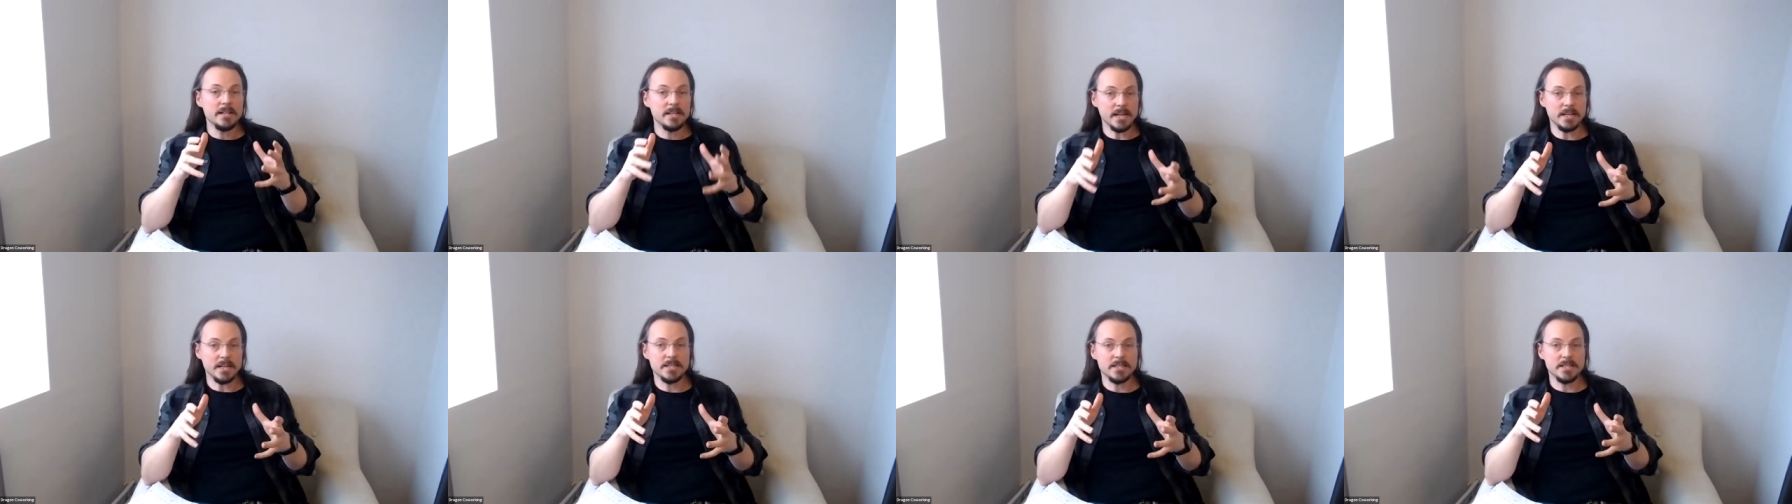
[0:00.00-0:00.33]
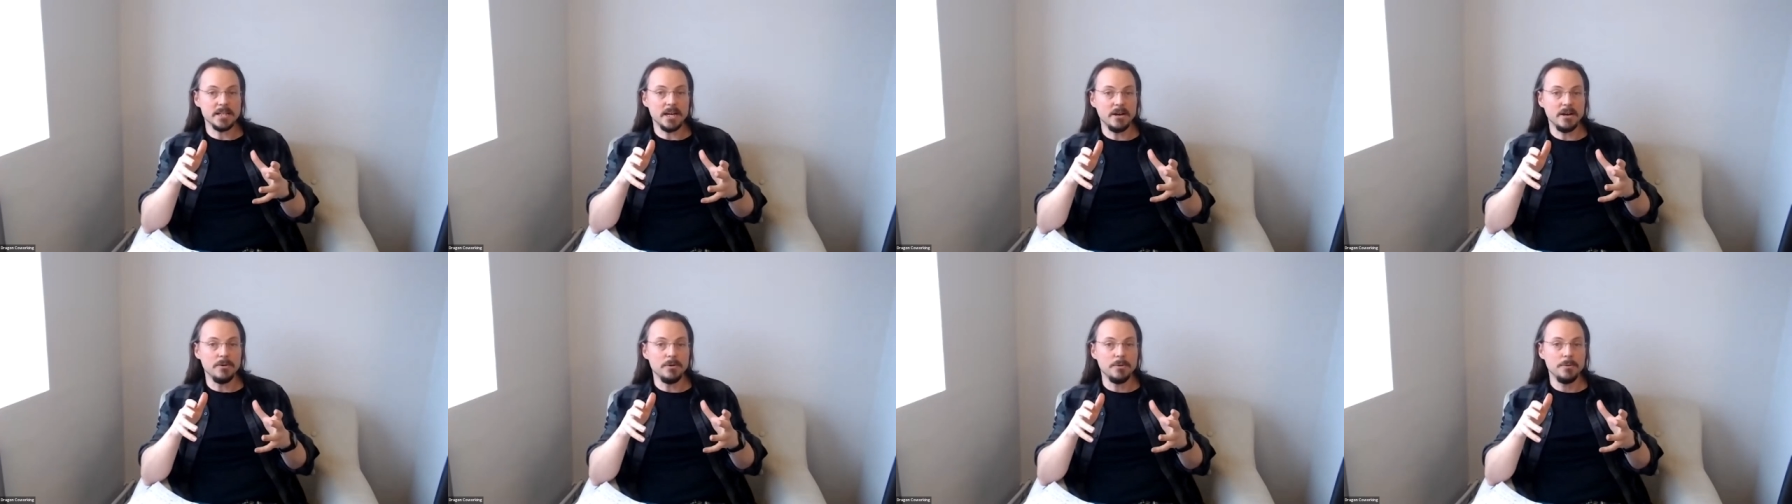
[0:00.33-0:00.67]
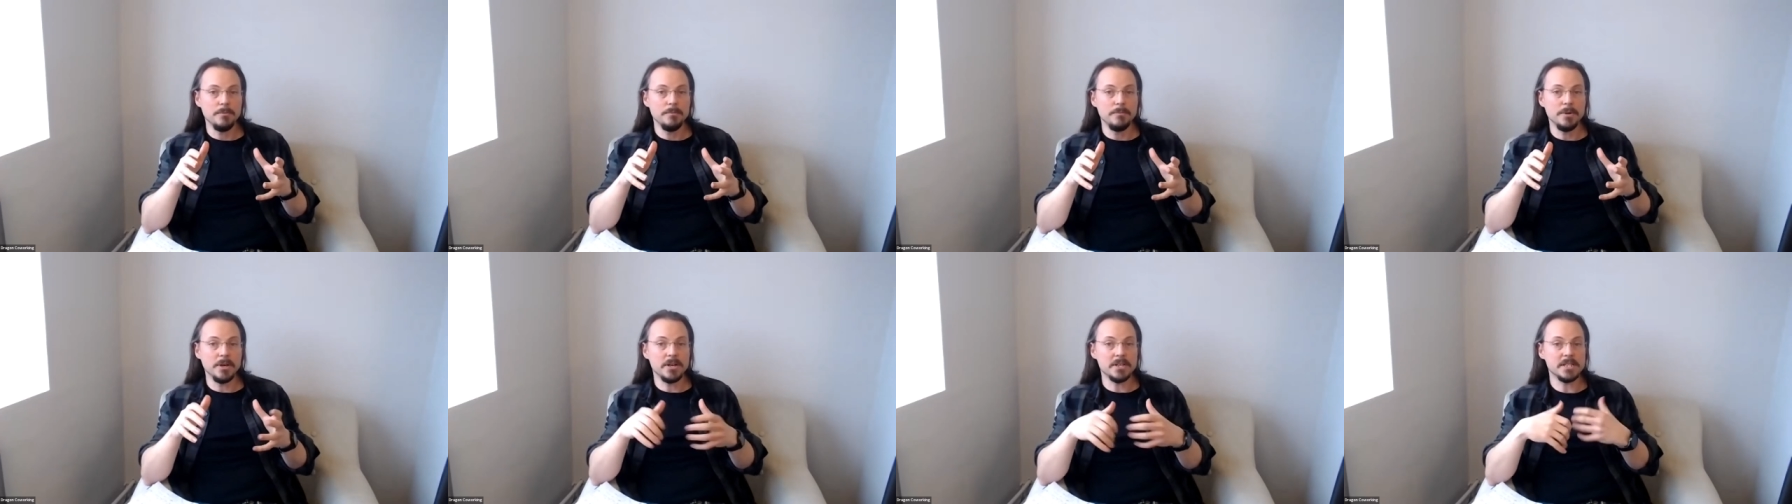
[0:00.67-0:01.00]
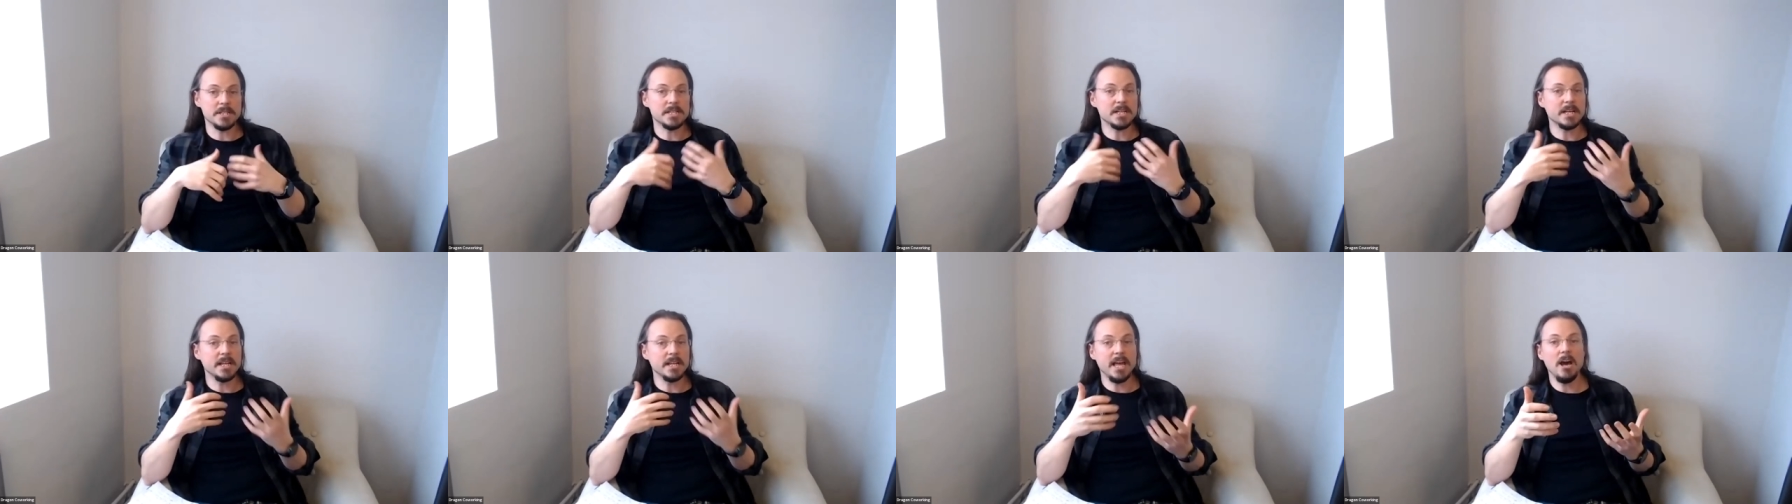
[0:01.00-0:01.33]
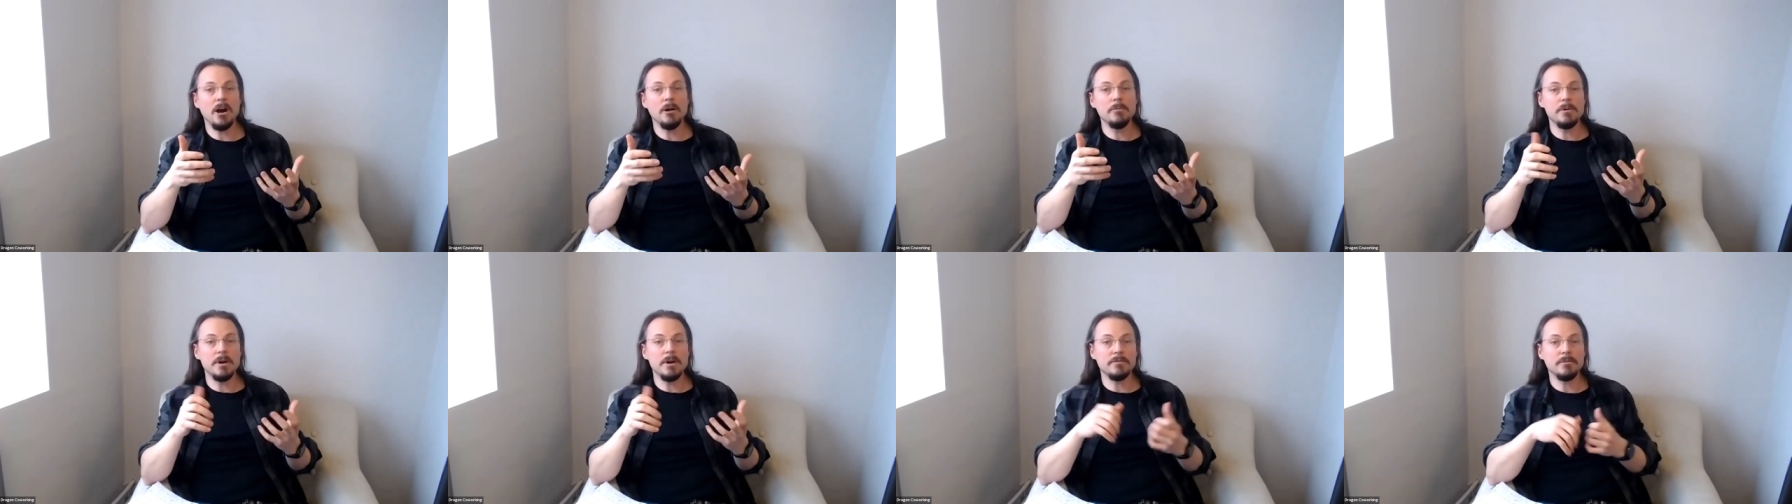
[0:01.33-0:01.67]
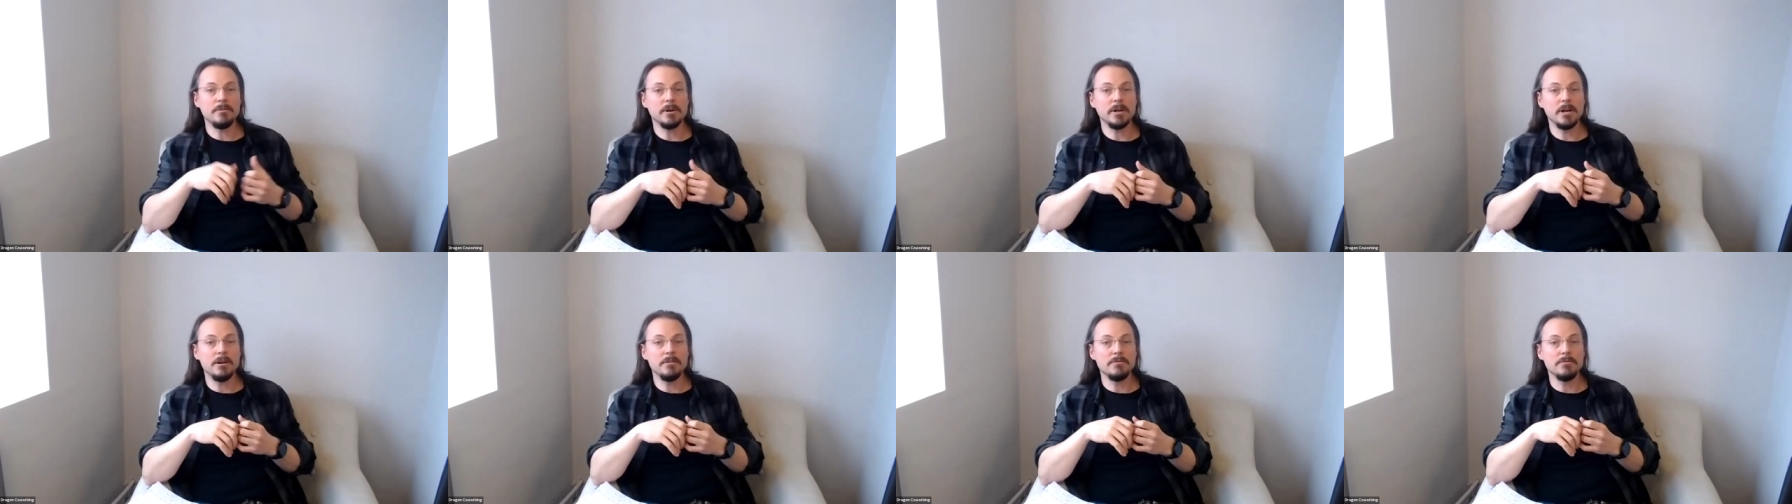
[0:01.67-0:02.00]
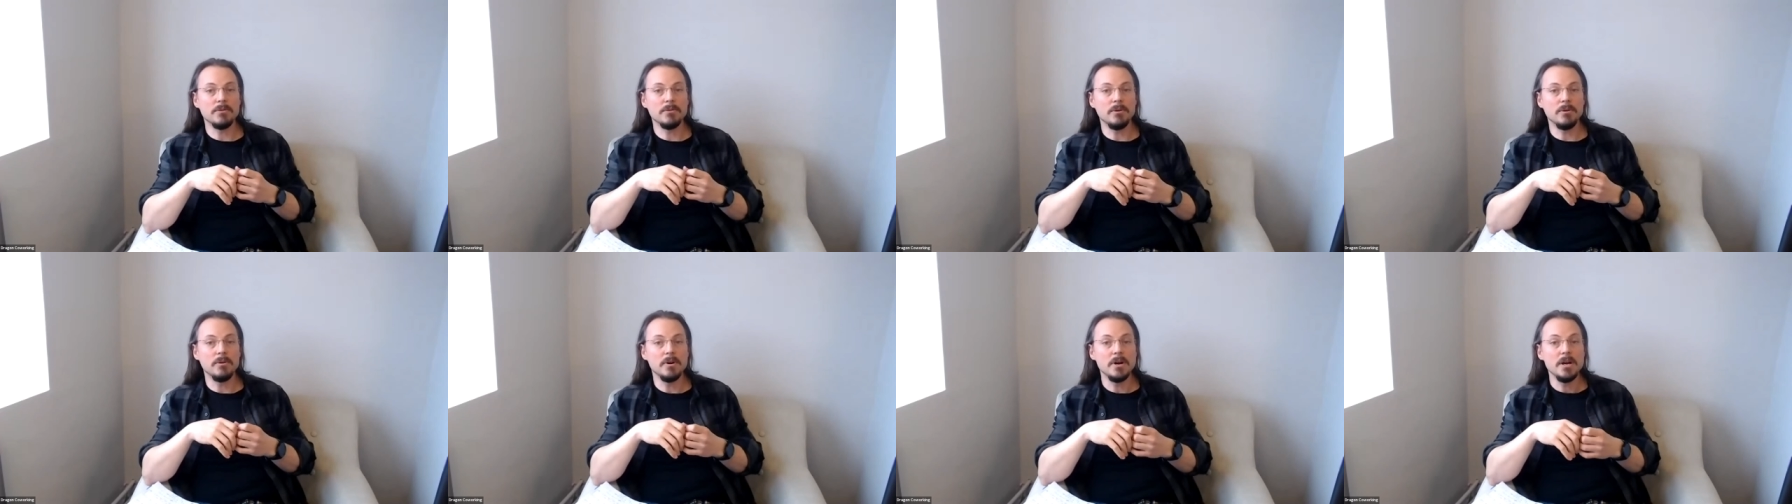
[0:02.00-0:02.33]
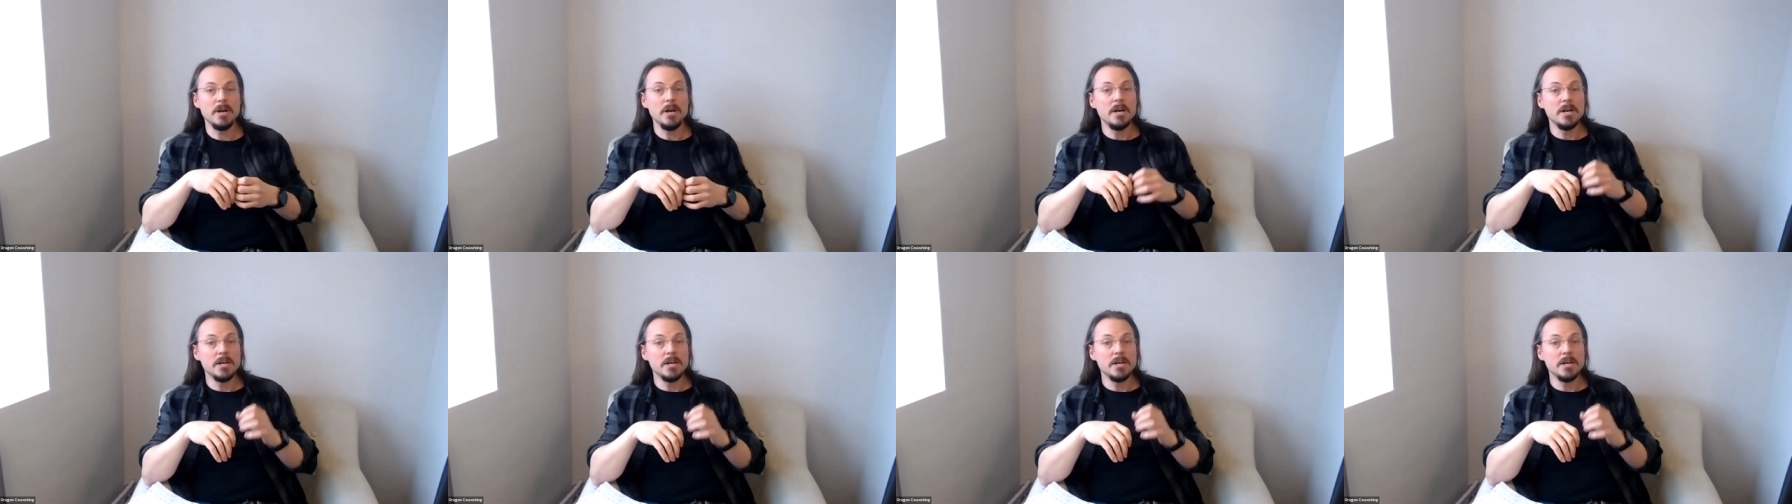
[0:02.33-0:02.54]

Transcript: does so, because it's going to help everyone overall.